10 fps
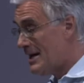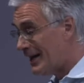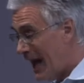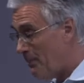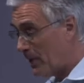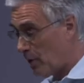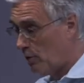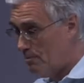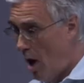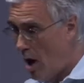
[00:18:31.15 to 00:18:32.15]
capital
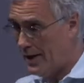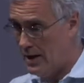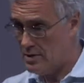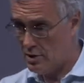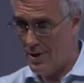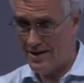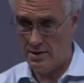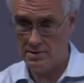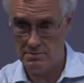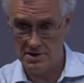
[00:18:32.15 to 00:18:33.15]
market
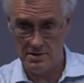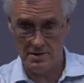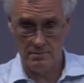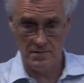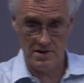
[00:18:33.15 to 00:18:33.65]
credit systems,